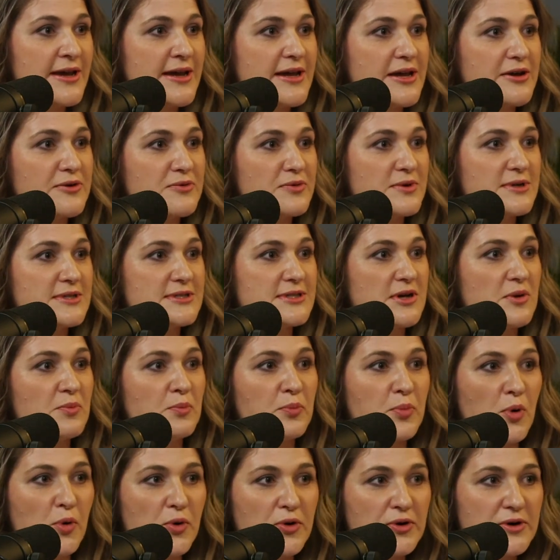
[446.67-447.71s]
It was a
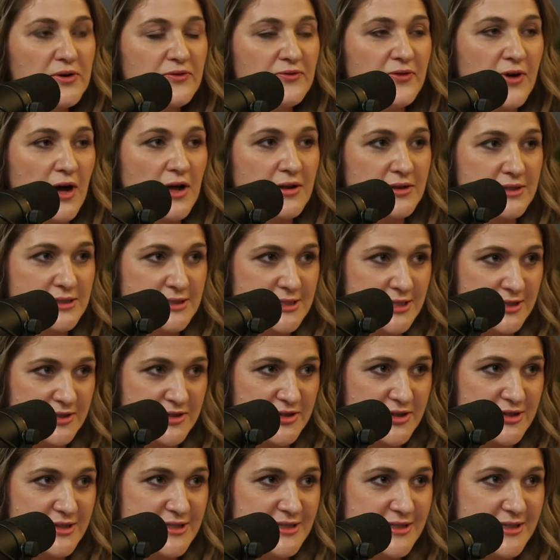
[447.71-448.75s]
board of
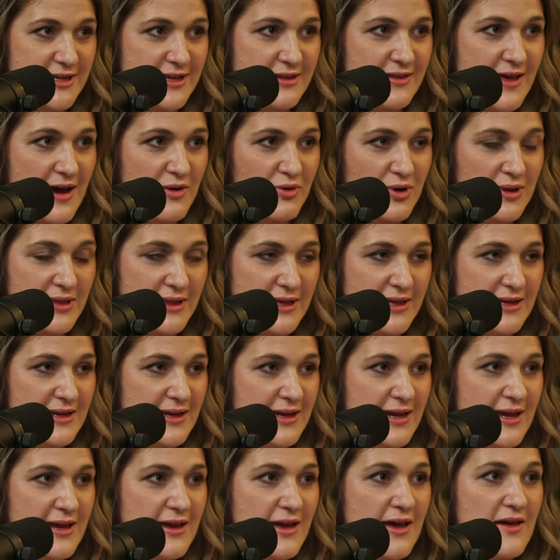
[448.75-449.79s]
volunteers that were
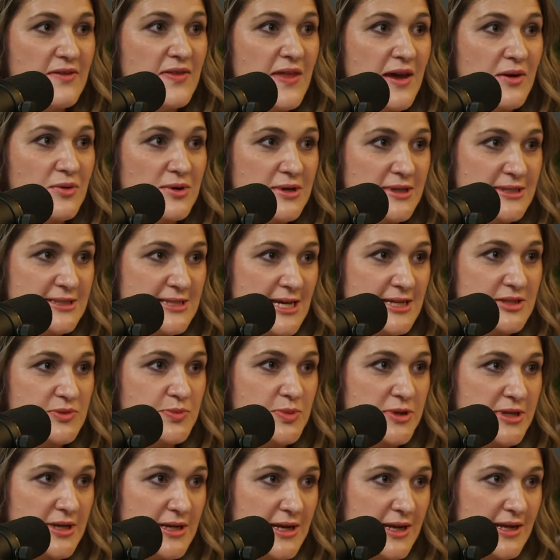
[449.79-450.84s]
leading it, and they were in
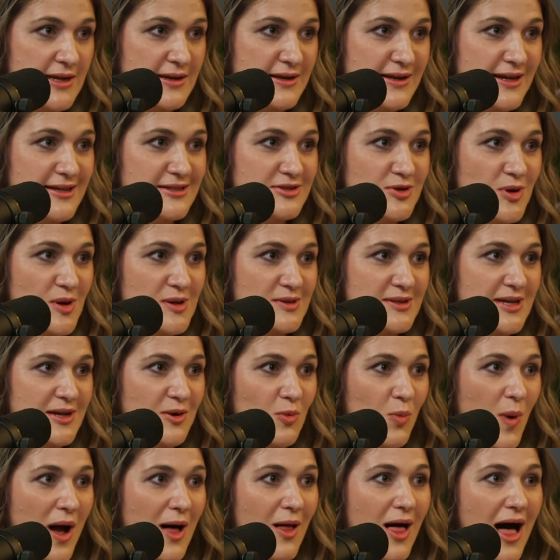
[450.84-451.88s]
desperate need. And so I was
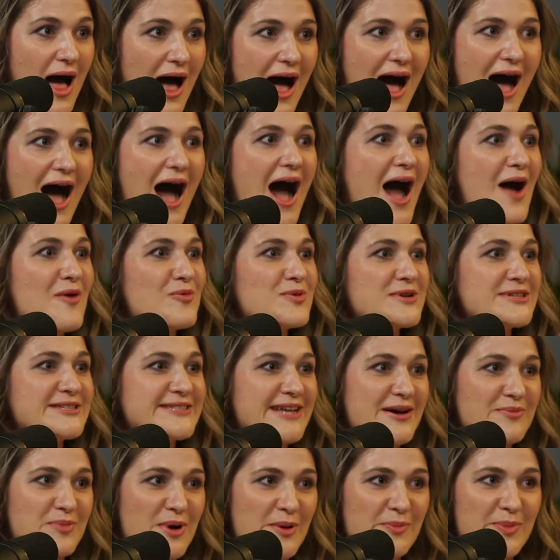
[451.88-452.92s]
like, well, I will
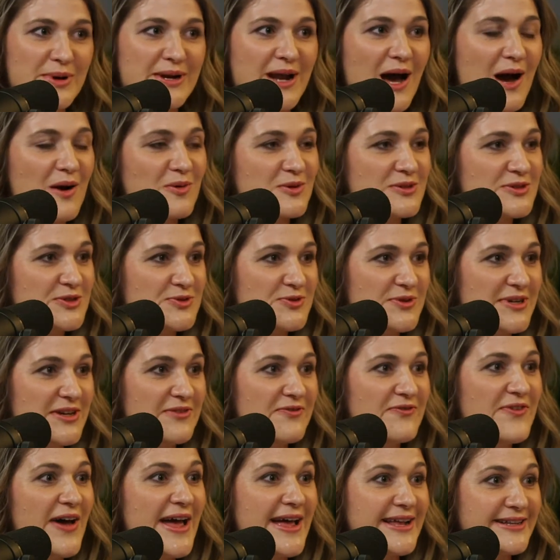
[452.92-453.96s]
step up and I will do
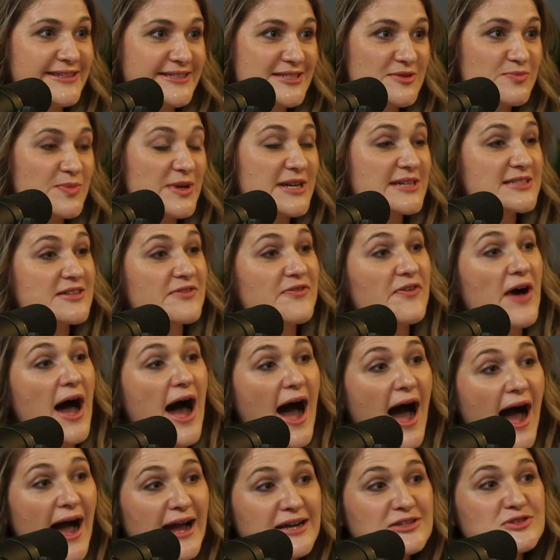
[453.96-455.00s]
events, because if
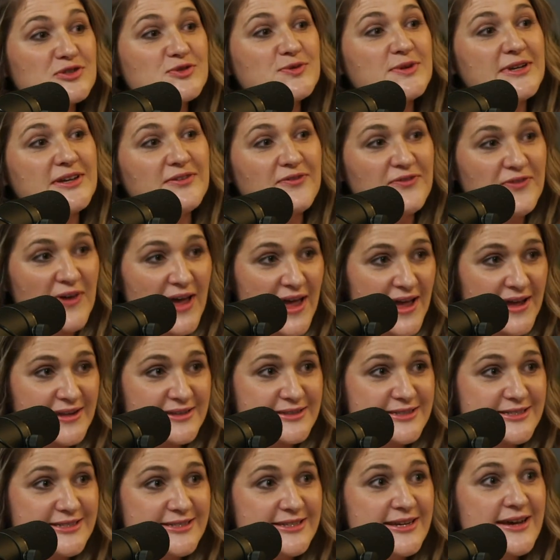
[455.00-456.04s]
I do
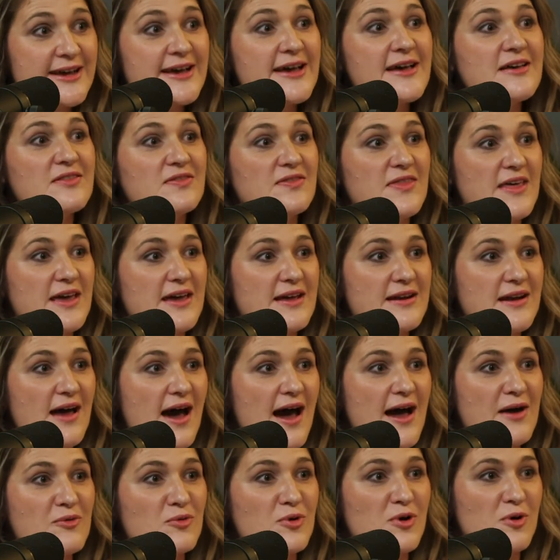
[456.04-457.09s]
events, then
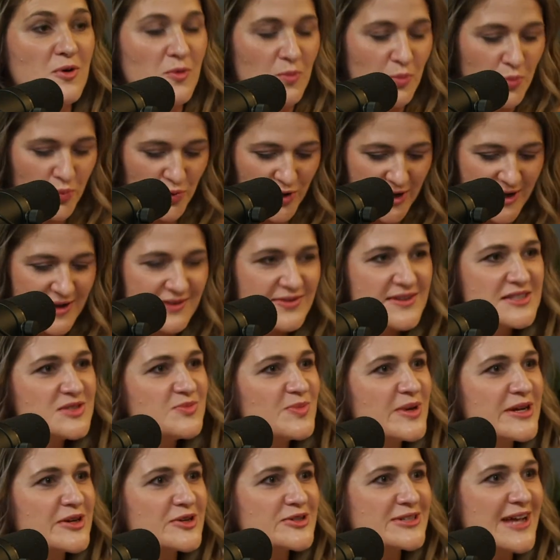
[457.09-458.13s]
I will bring in the
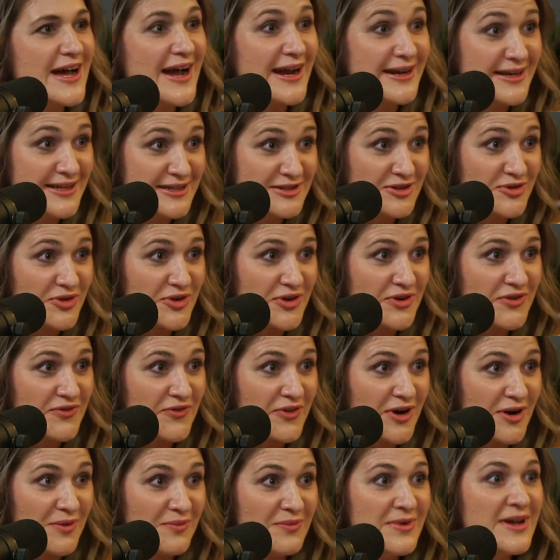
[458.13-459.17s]
speakers I need to learn
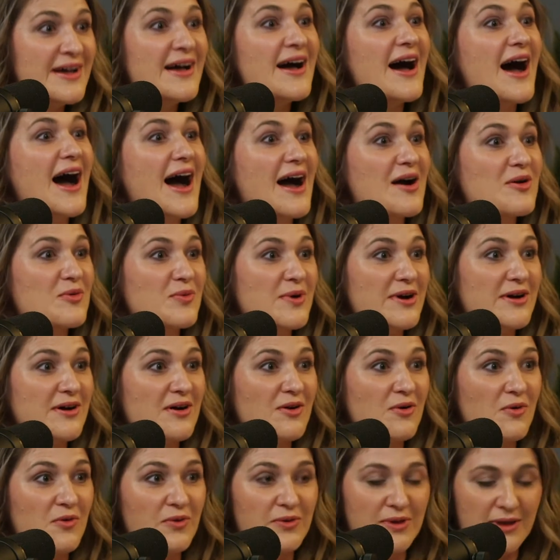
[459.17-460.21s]
from.
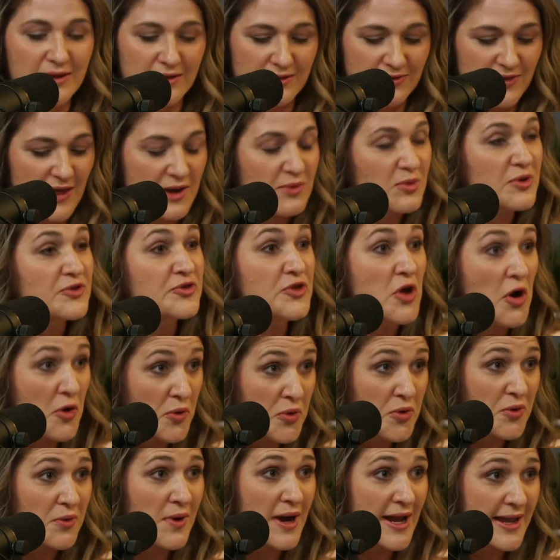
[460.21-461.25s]
They will know
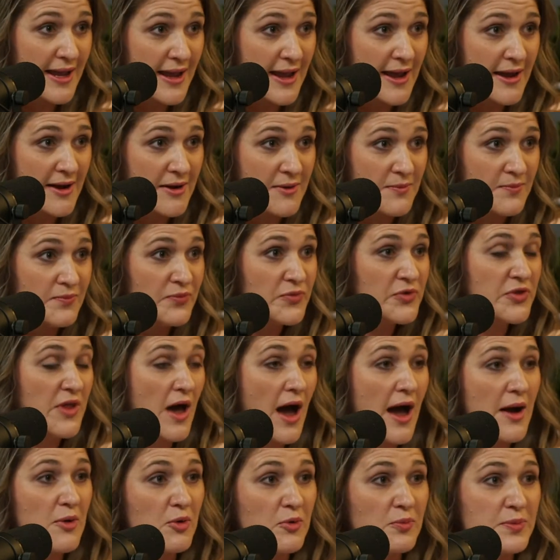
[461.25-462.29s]
who I am.
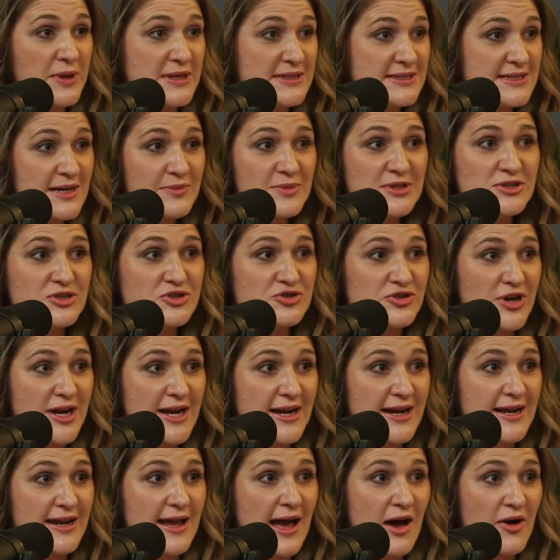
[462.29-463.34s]
I will be
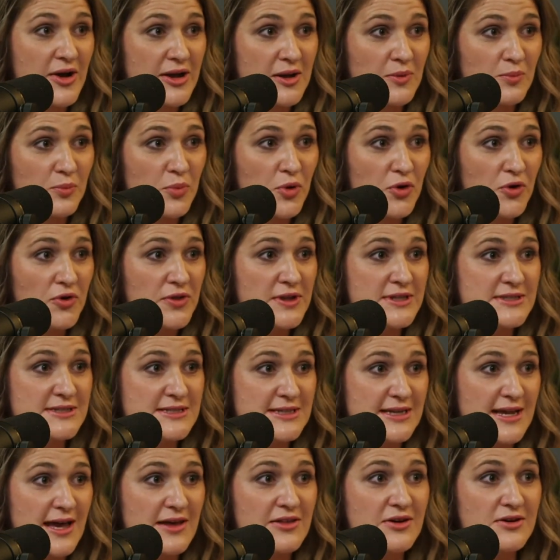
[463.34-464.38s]
demonstrating how I can pull this
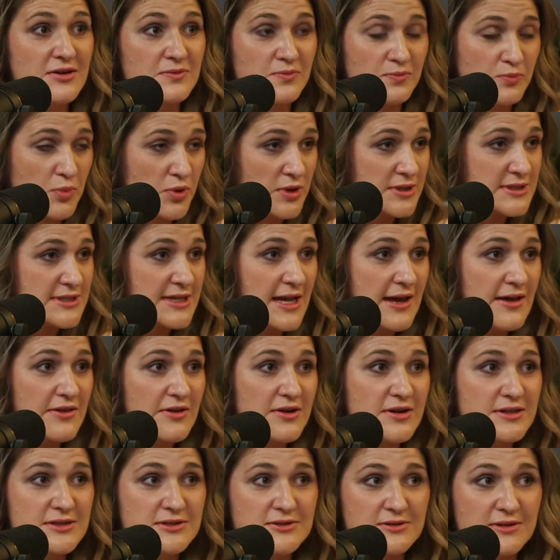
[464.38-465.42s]
together, put
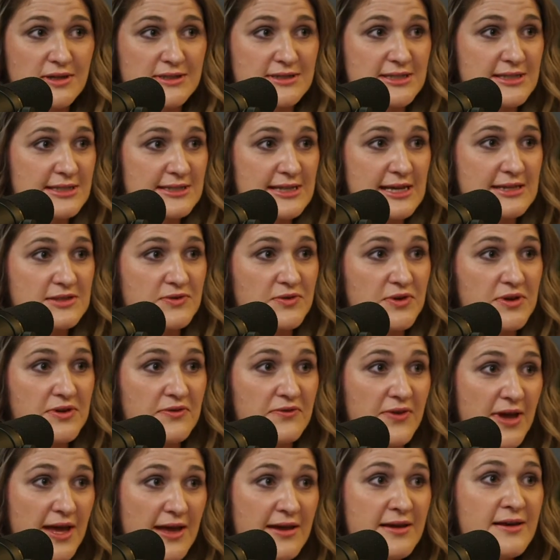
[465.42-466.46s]
together a successful
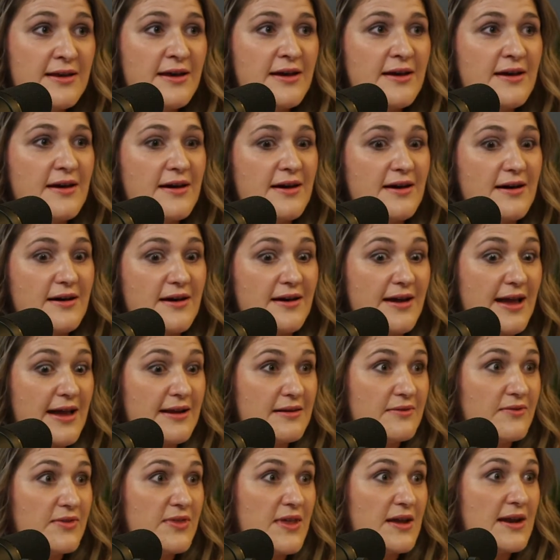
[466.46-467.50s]
event,
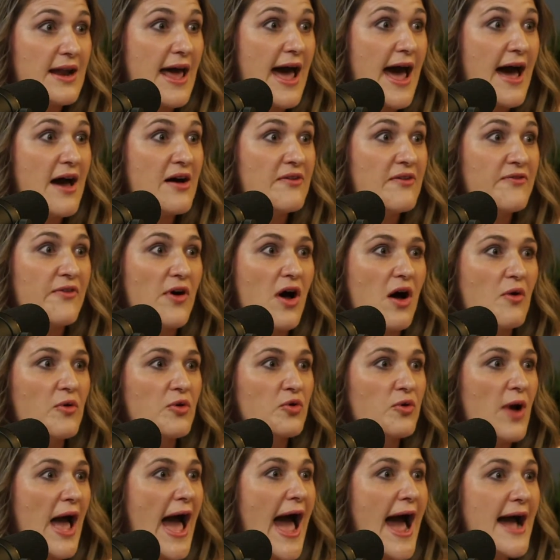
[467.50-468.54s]
and then have
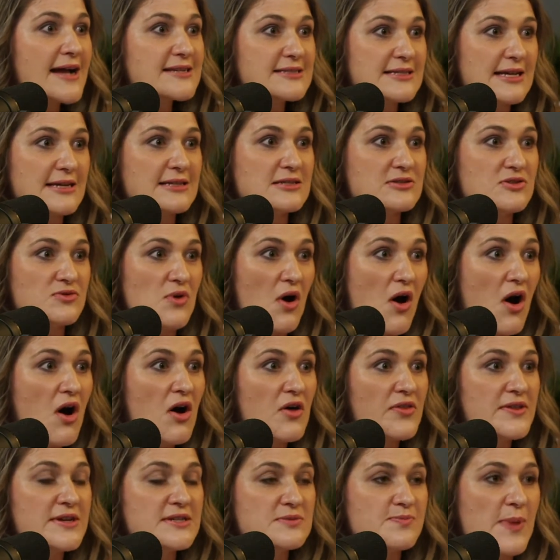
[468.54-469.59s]
access to all
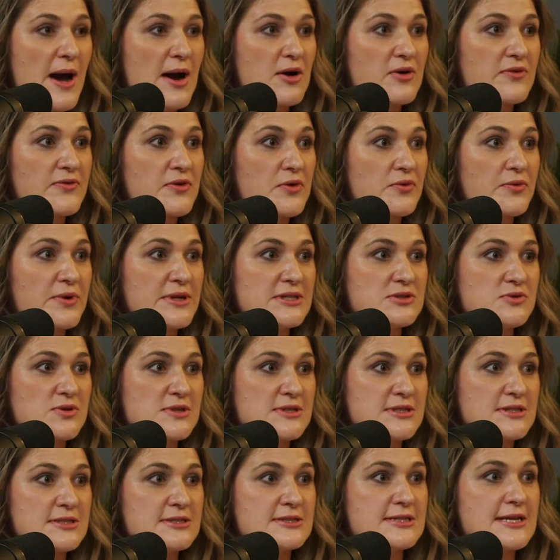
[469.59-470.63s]
these powerful
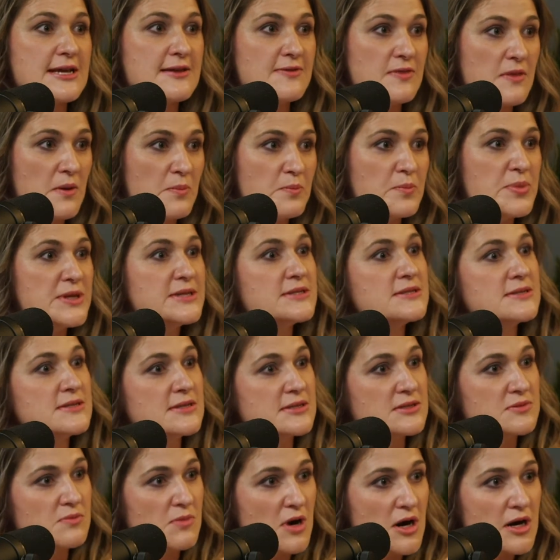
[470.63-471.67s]
resources in the
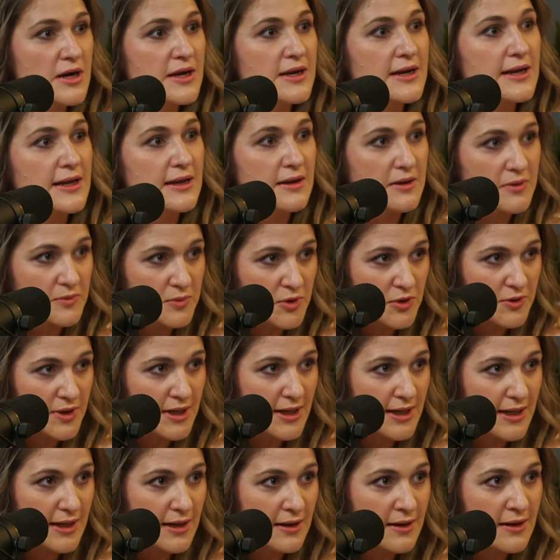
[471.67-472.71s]
business marketing
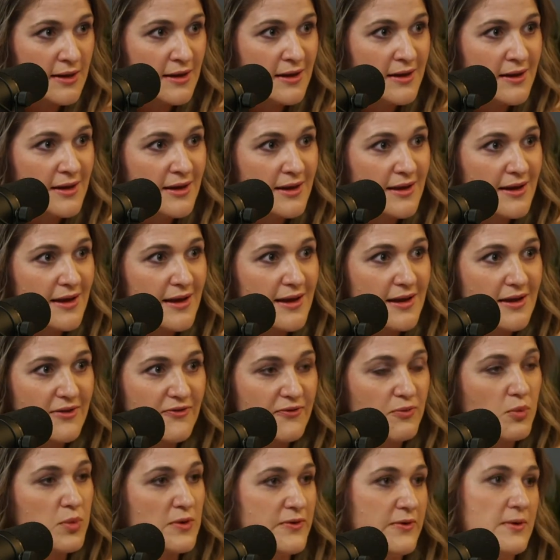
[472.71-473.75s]
community
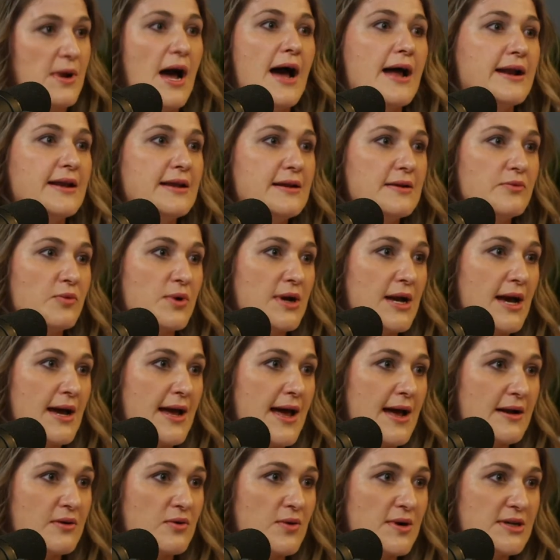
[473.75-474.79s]
when I
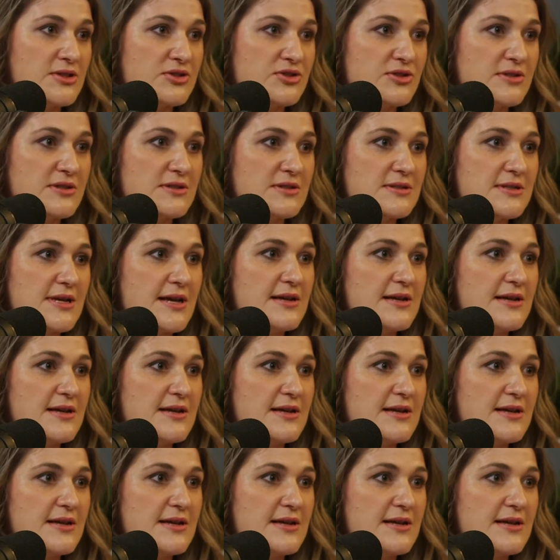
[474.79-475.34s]
had questions.